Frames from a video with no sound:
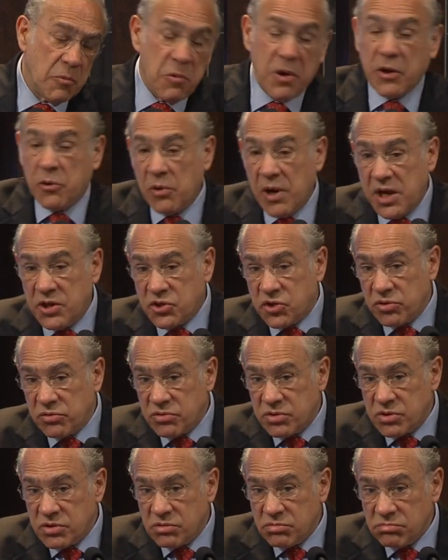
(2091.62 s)

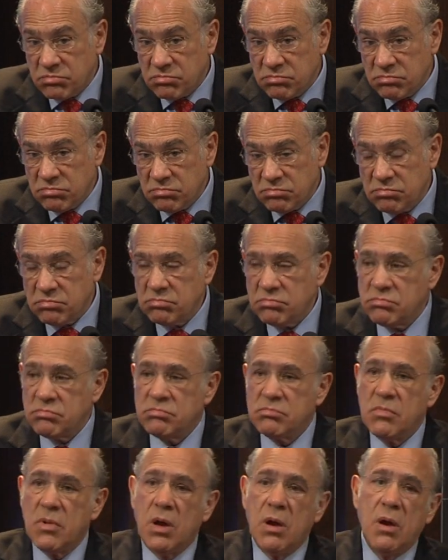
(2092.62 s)
regulations,
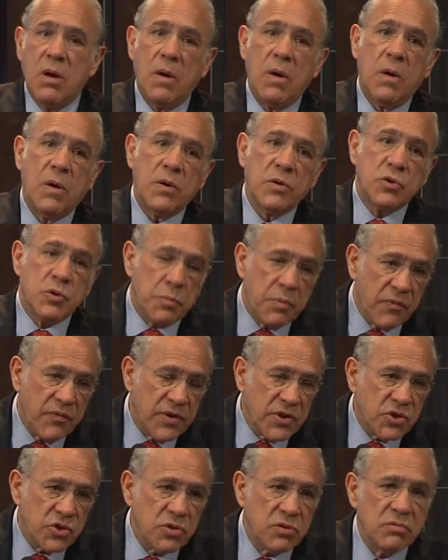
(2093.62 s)

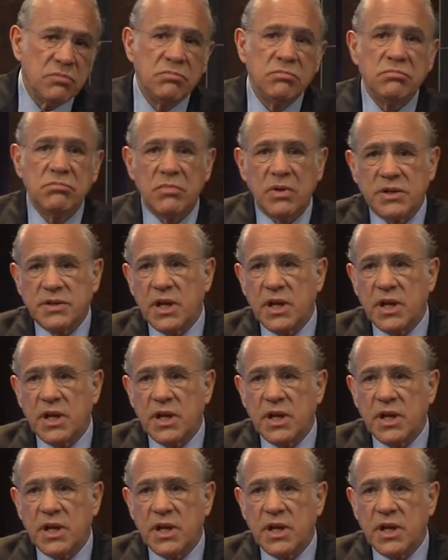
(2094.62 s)
supervision,